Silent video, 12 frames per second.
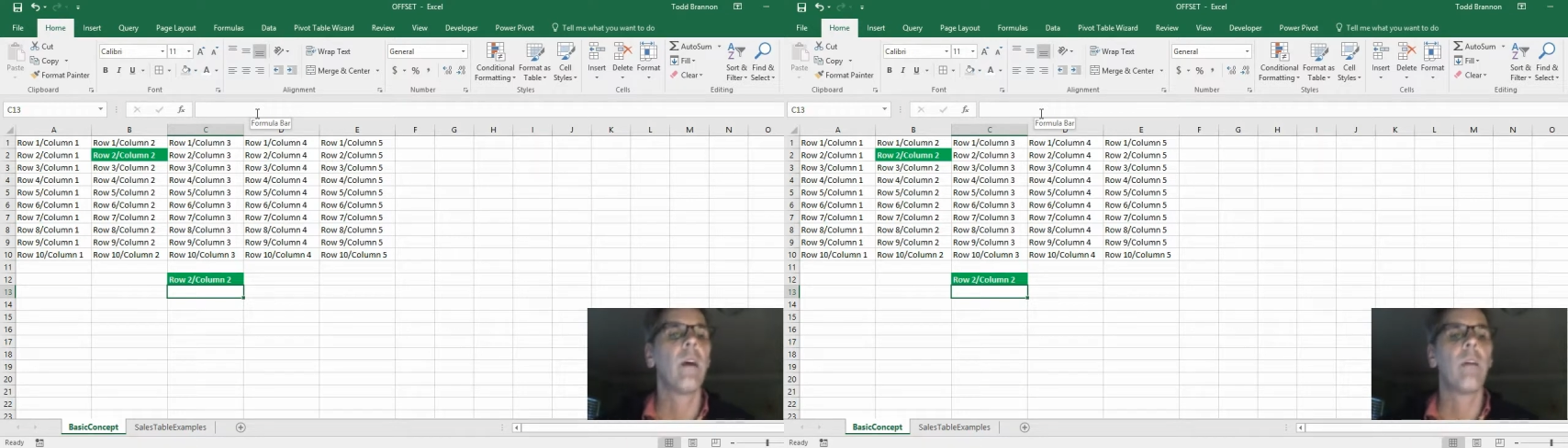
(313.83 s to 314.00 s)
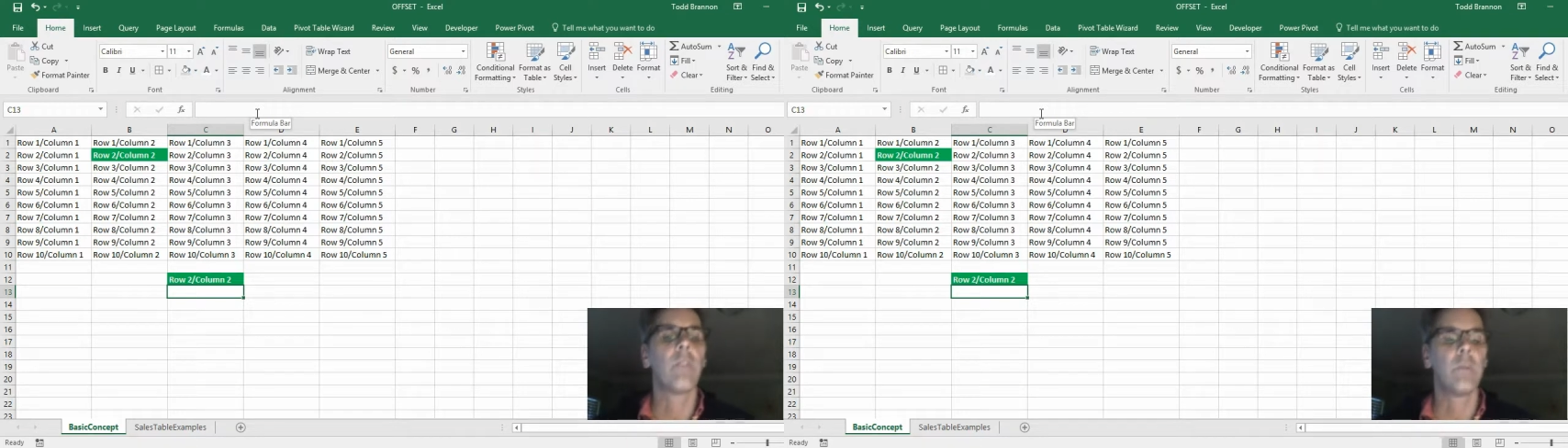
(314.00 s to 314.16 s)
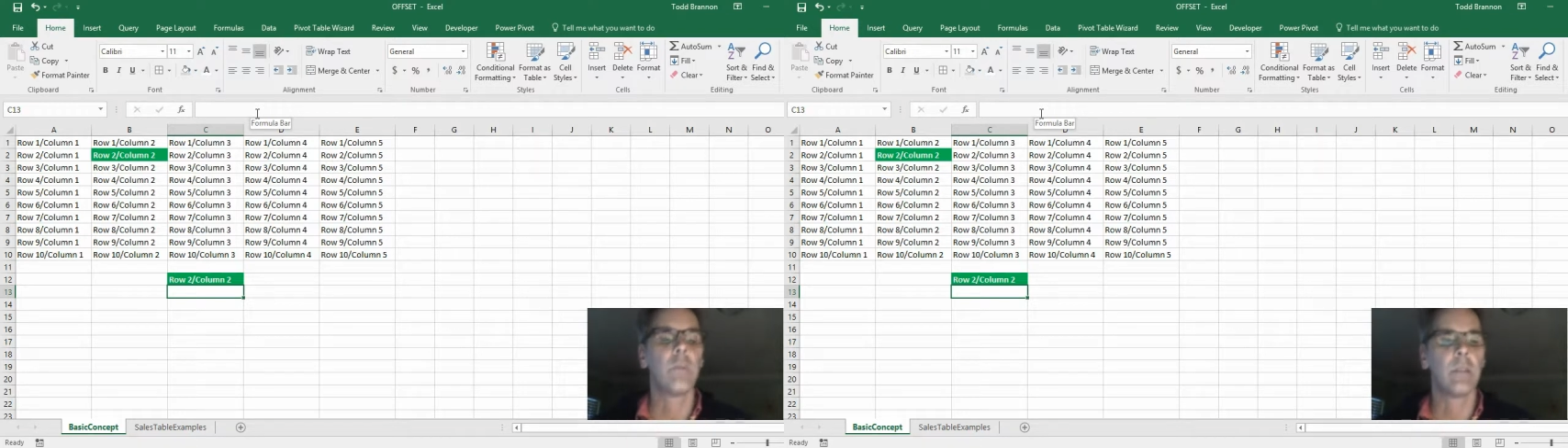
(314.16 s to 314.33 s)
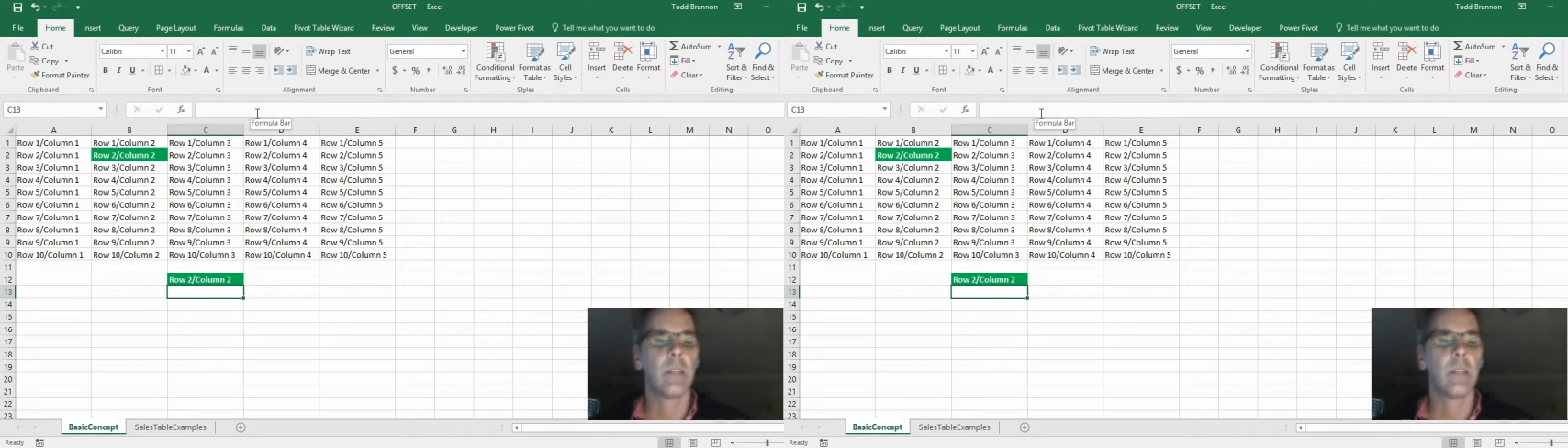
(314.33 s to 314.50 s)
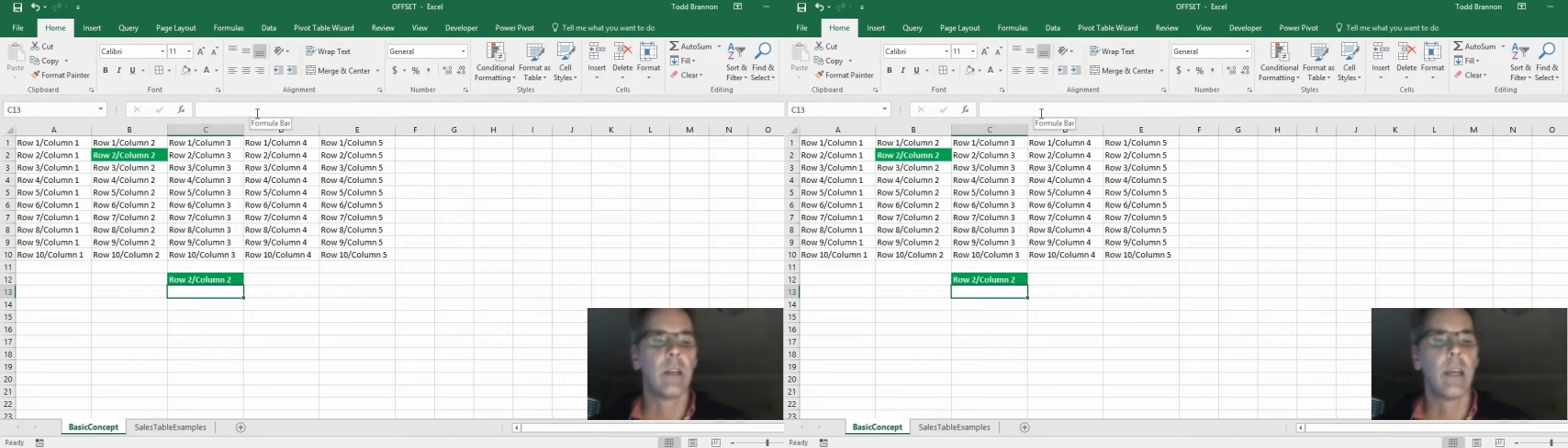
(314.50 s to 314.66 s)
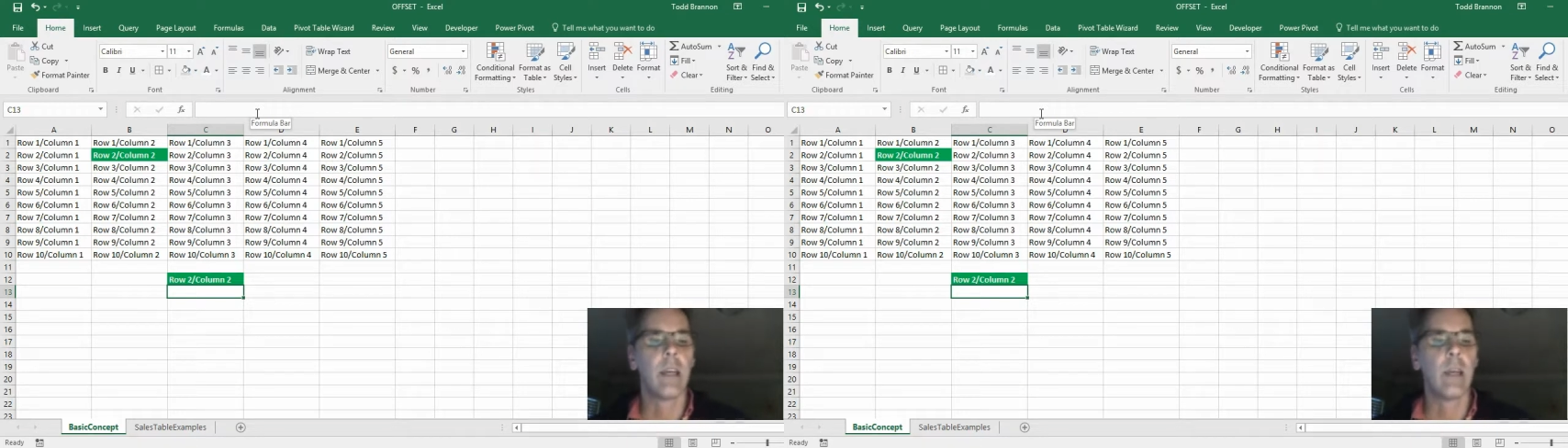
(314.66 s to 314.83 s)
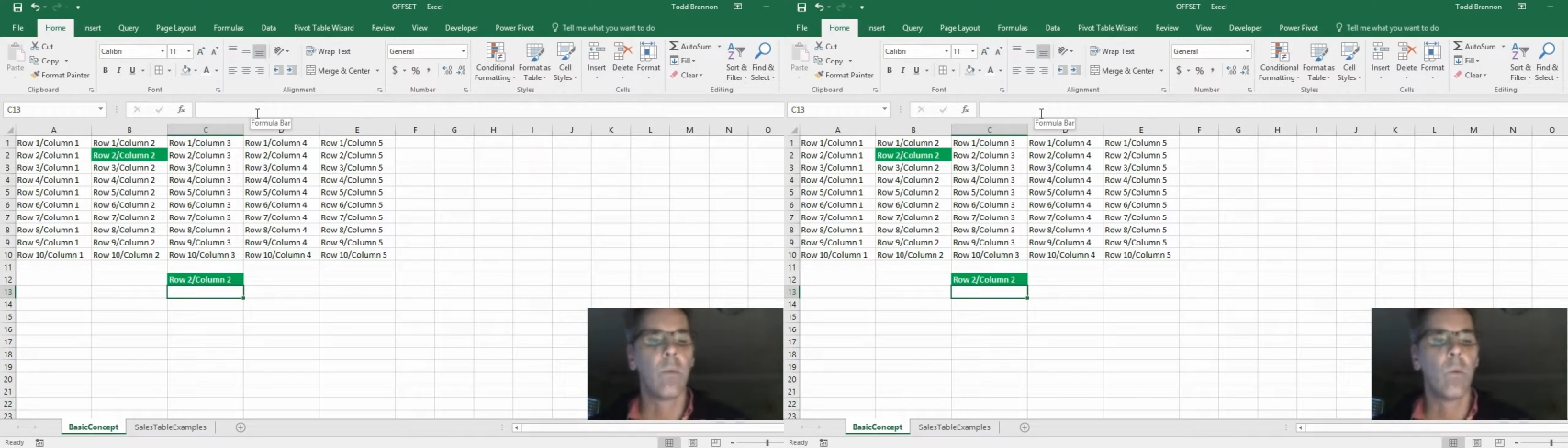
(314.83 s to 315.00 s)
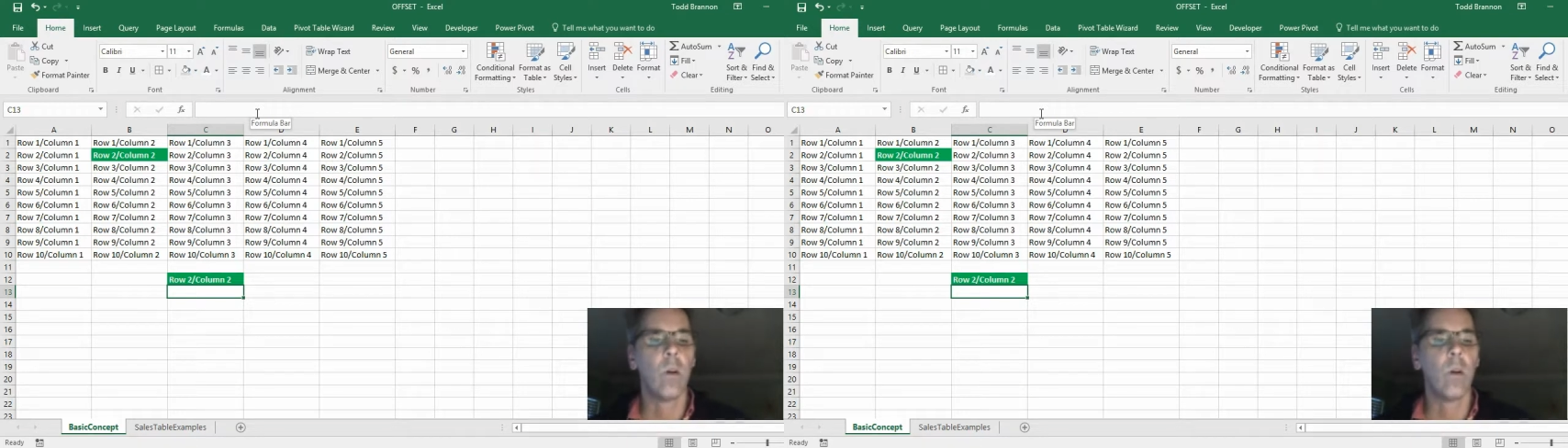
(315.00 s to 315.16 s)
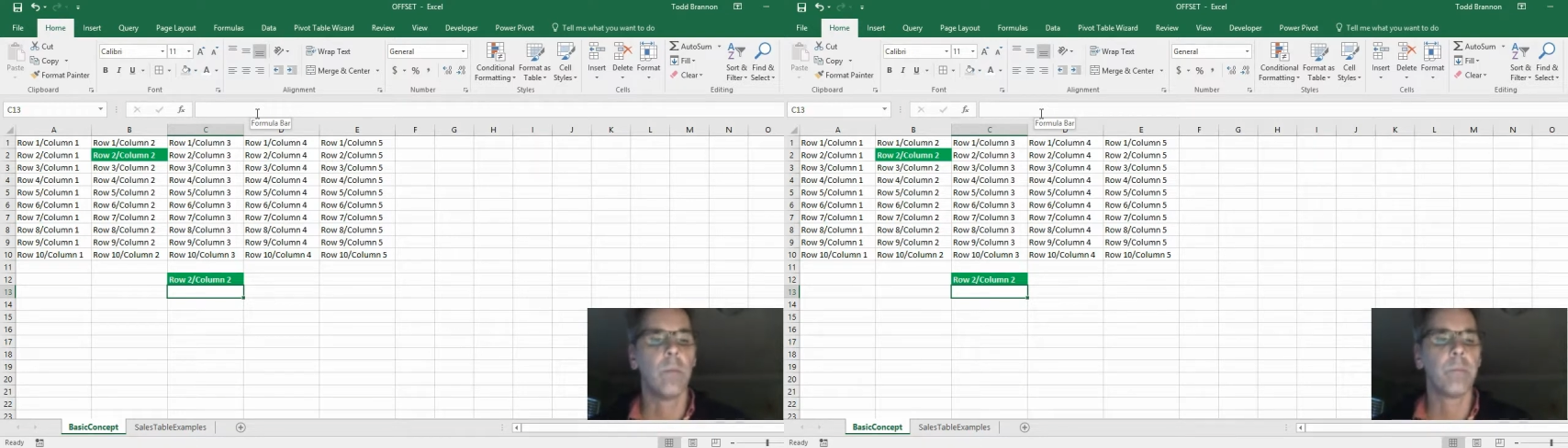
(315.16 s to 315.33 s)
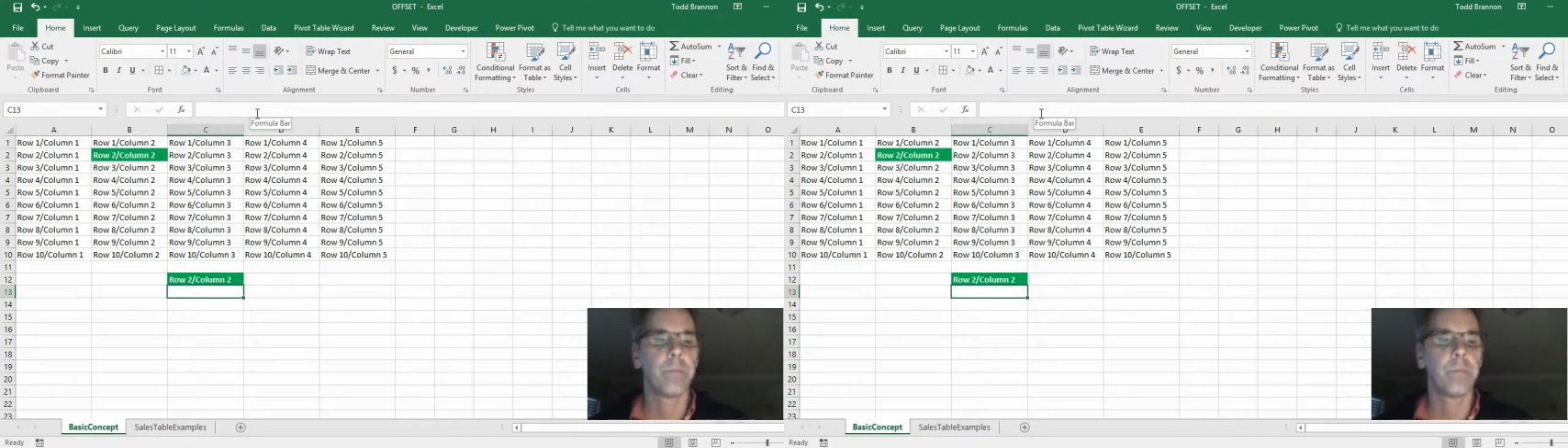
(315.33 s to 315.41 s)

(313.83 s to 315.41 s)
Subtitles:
from cell A1.